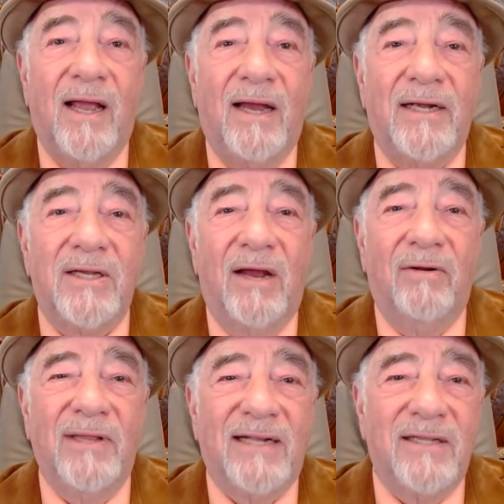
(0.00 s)
and
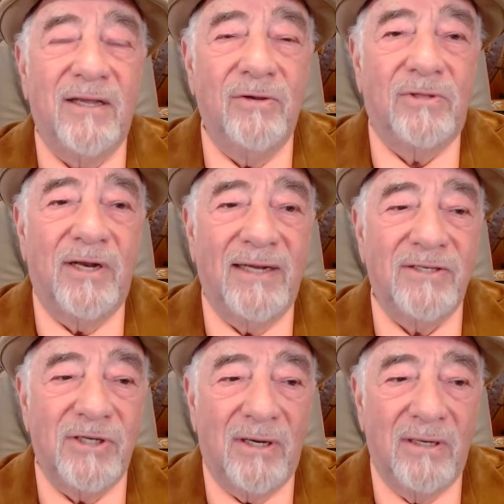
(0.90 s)
electing
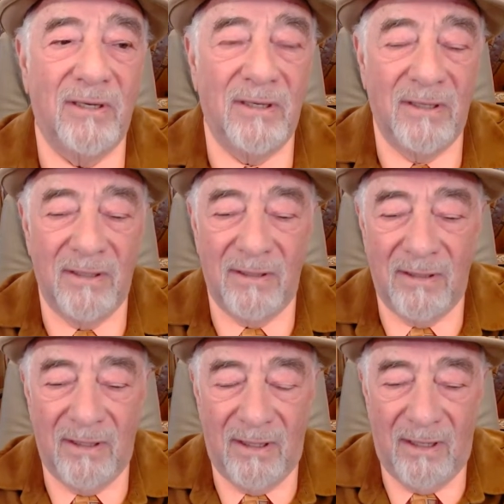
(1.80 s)
euthanasia.
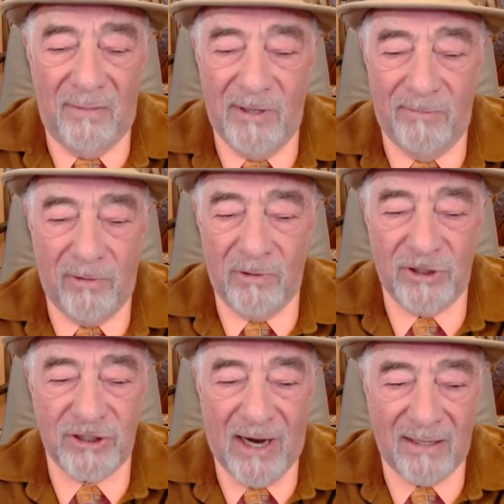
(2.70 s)
People were
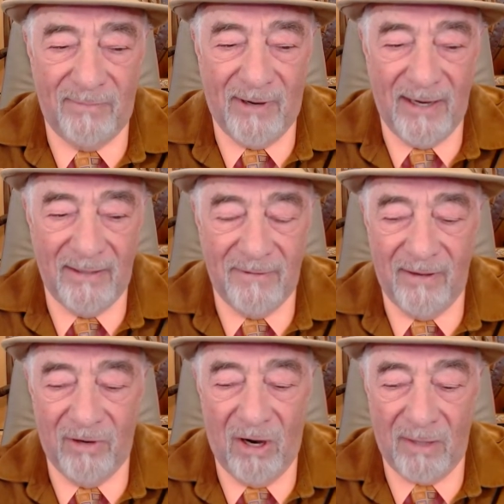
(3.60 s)
shocked by it,
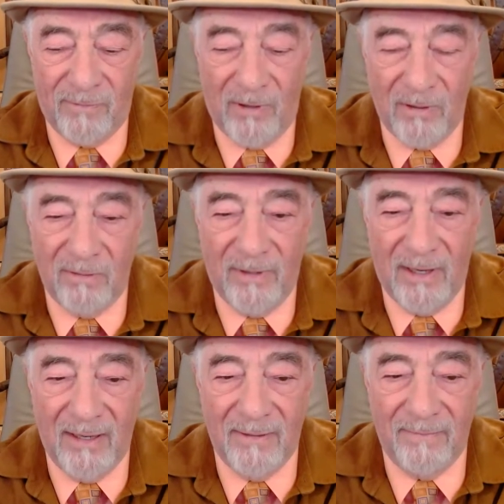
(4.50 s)
heartbroken
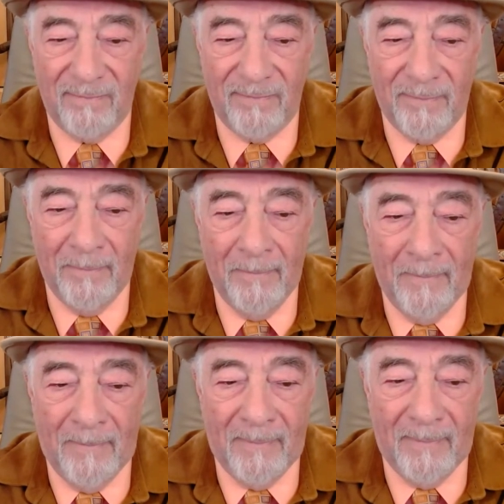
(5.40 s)
by it.
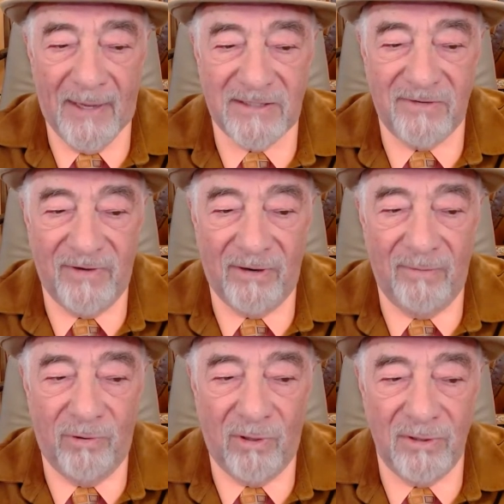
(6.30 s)
It's a very
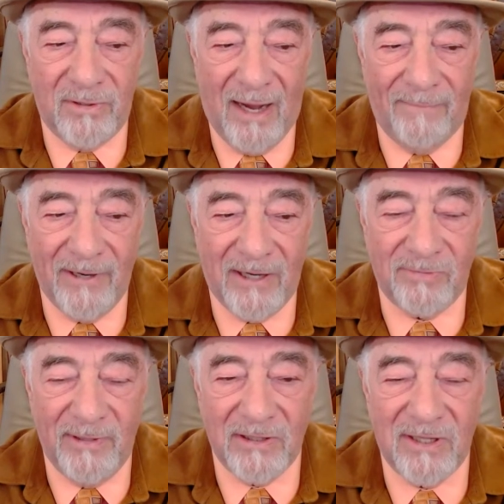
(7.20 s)
important topic.
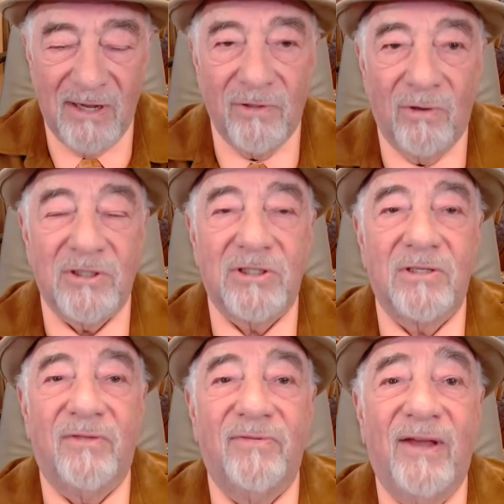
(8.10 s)
It's because they've
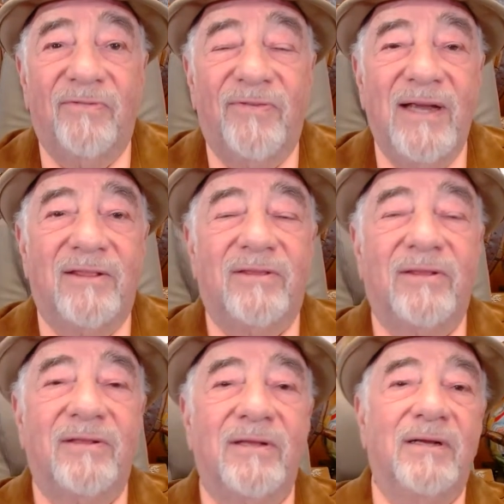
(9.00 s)
lost their faith.
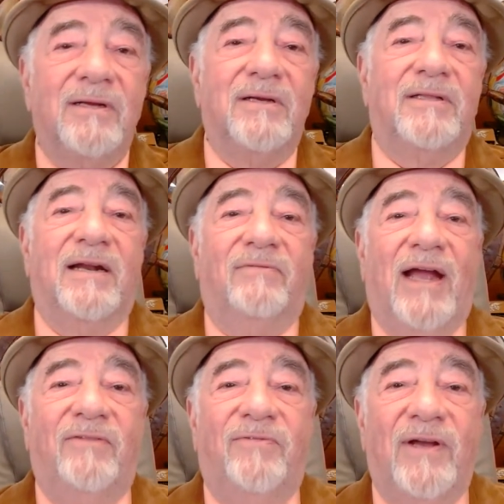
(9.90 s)
They never
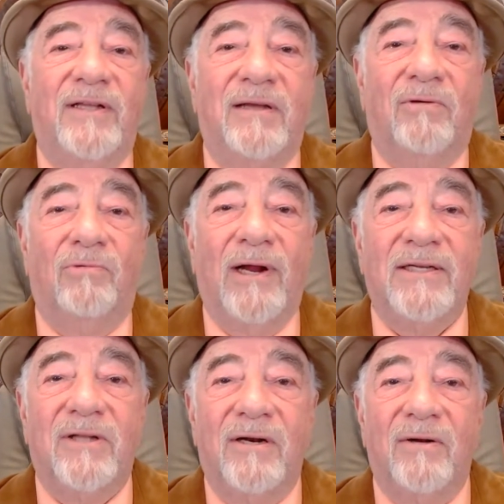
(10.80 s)
had faith. They were
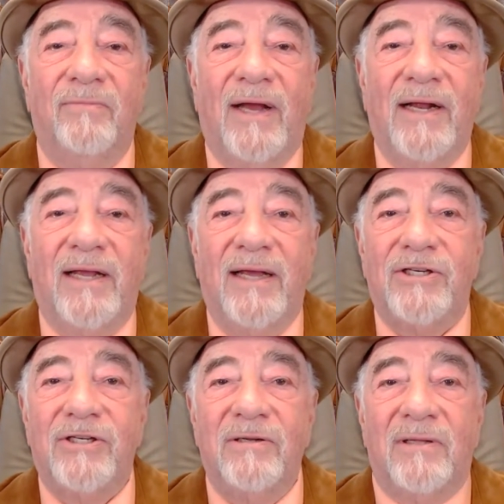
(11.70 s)
raised on
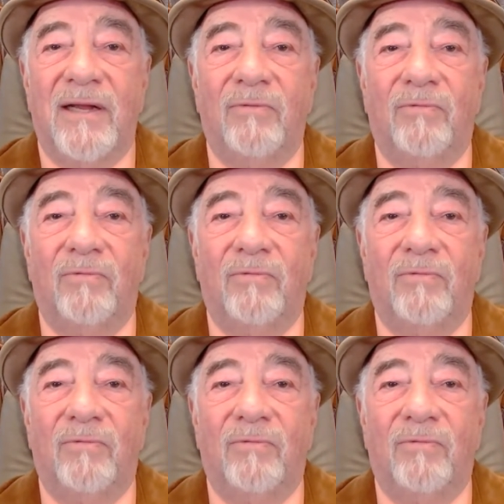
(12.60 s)
medication, like